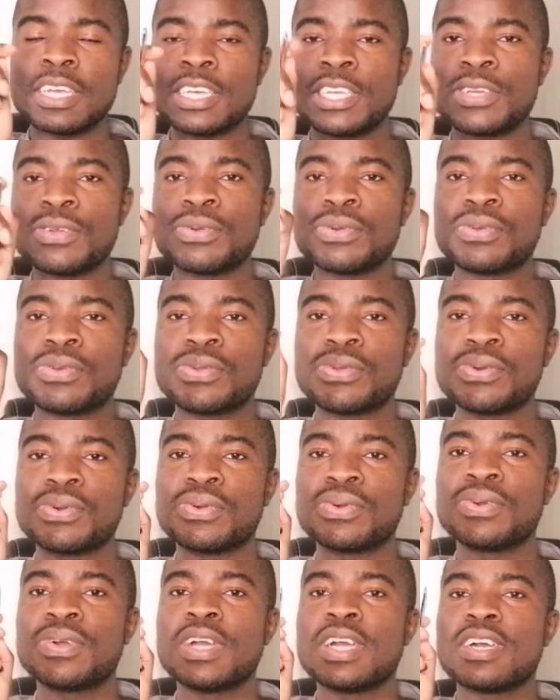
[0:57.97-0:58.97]
due
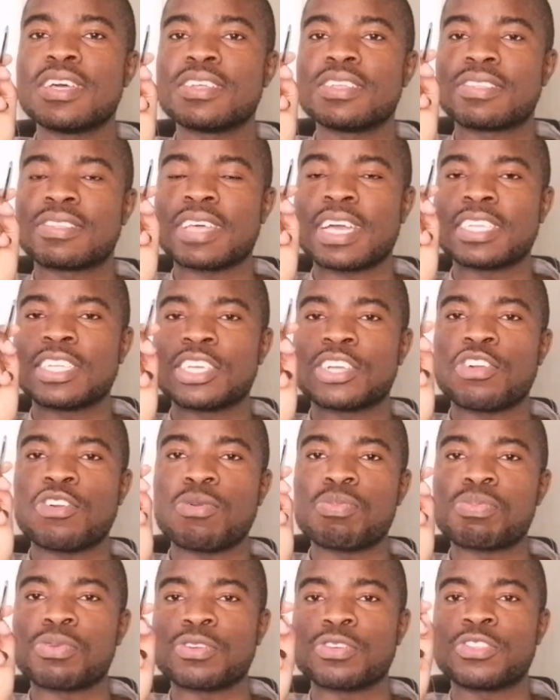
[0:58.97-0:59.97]
to
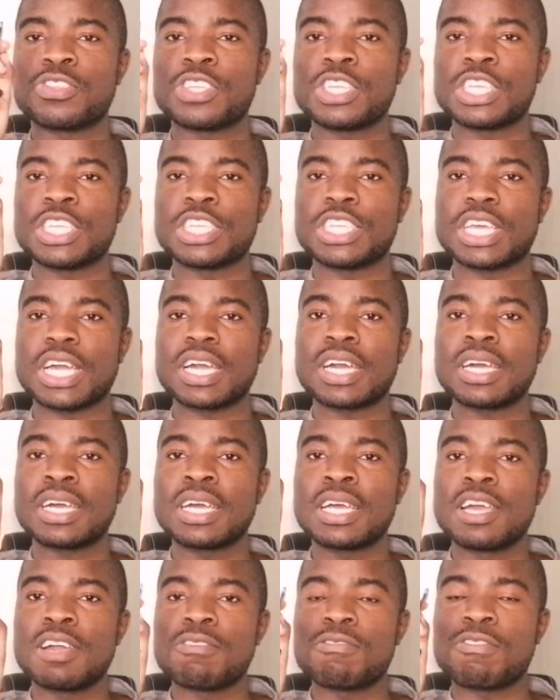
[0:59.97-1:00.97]
surgical
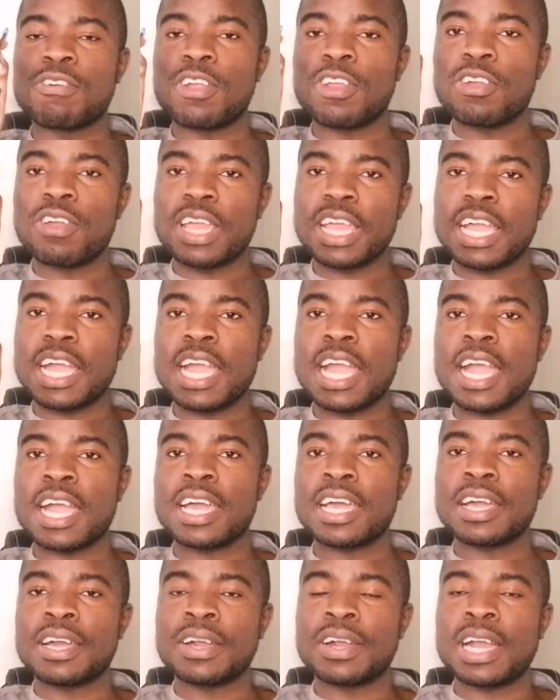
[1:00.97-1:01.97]
procedure following
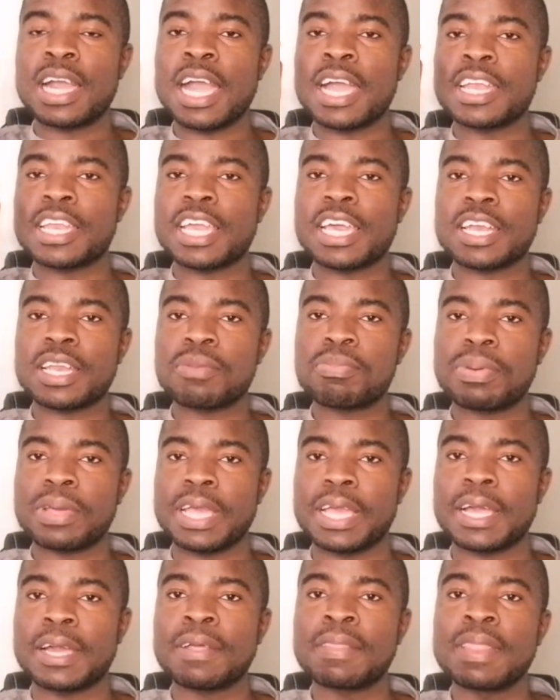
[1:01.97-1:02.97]
hernia
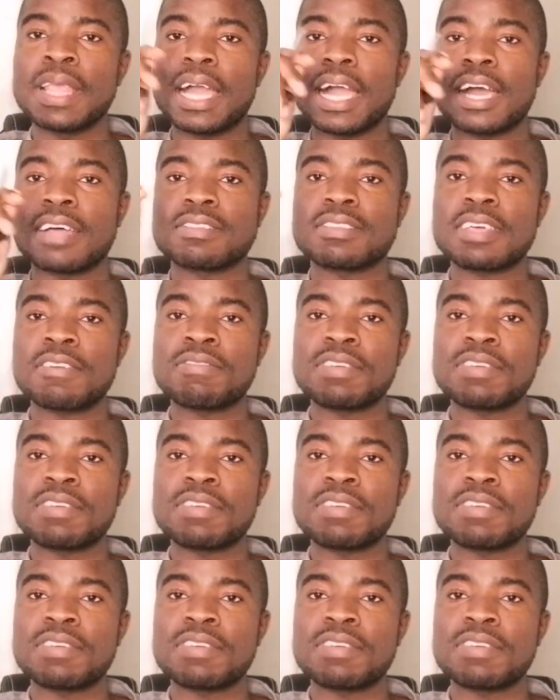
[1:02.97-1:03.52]
repair, as